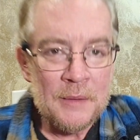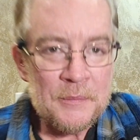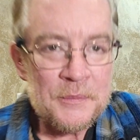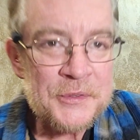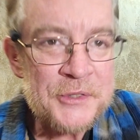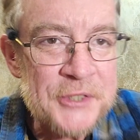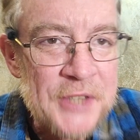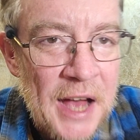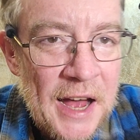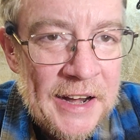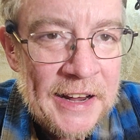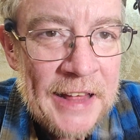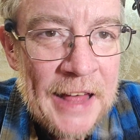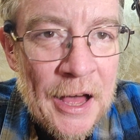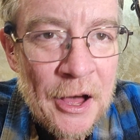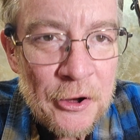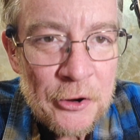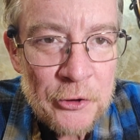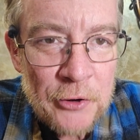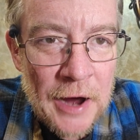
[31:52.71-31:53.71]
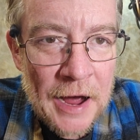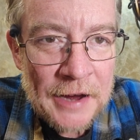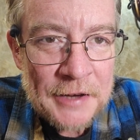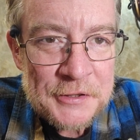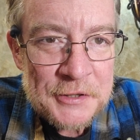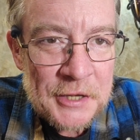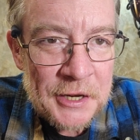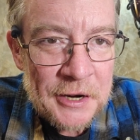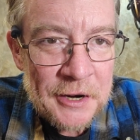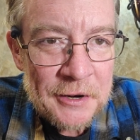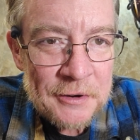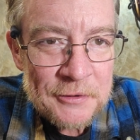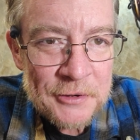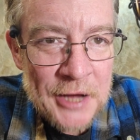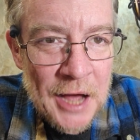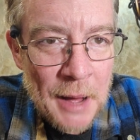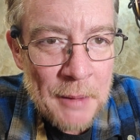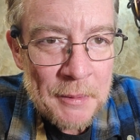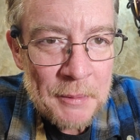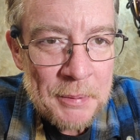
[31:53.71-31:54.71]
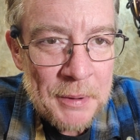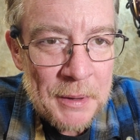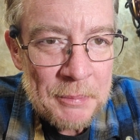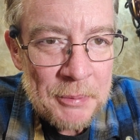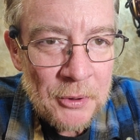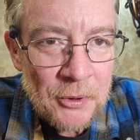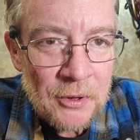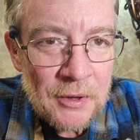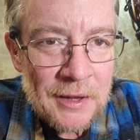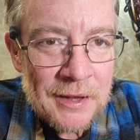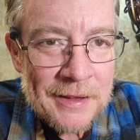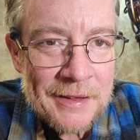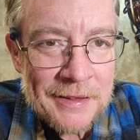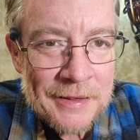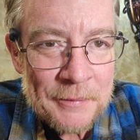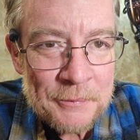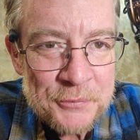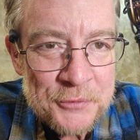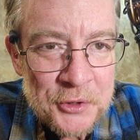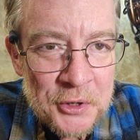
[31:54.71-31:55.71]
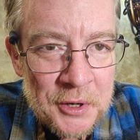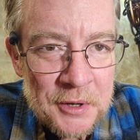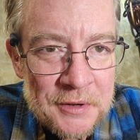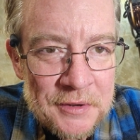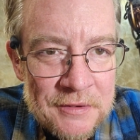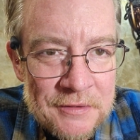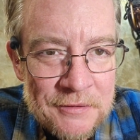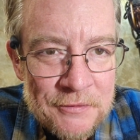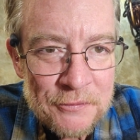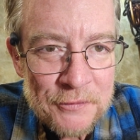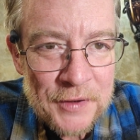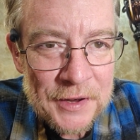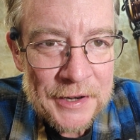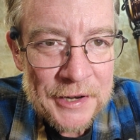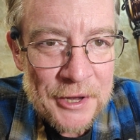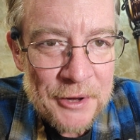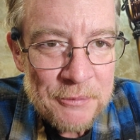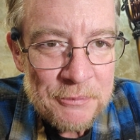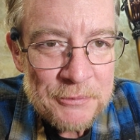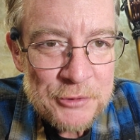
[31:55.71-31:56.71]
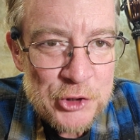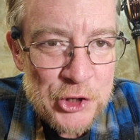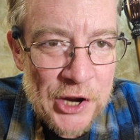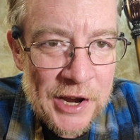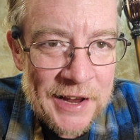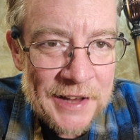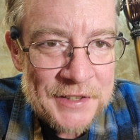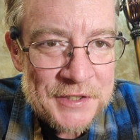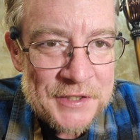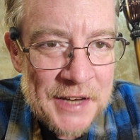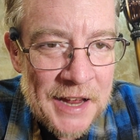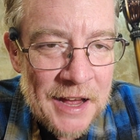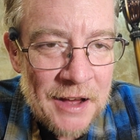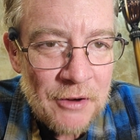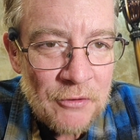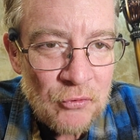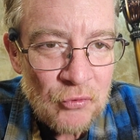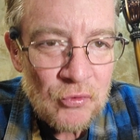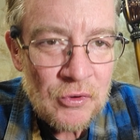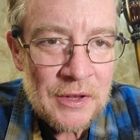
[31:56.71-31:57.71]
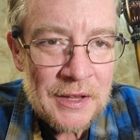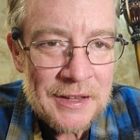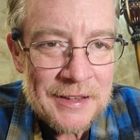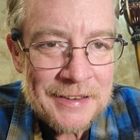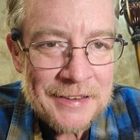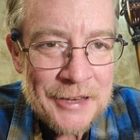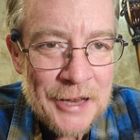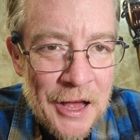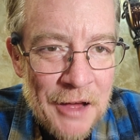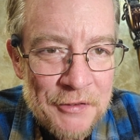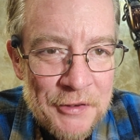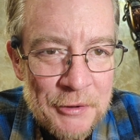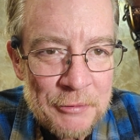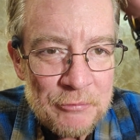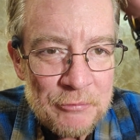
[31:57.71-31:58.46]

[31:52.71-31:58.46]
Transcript: Signing out, Krakenslair comic people, doing video chance now. Love you.